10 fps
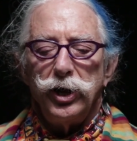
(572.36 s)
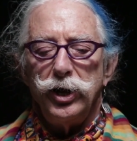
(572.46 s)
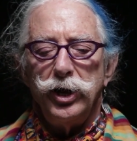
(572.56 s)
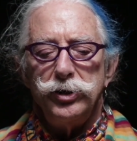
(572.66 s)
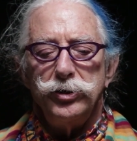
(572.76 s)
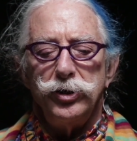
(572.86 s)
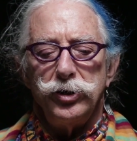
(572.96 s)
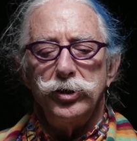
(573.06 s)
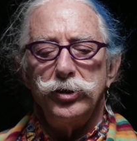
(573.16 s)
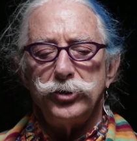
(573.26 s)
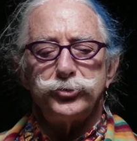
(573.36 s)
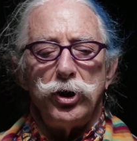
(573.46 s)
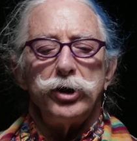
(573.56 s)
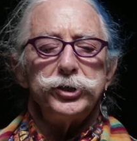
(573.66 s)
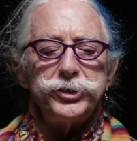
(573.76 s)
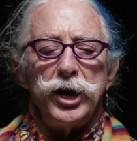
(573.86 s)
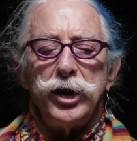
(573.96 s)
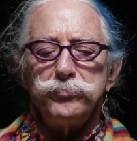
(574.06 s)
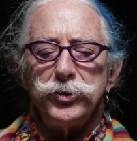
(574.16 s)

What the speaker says: And this archetype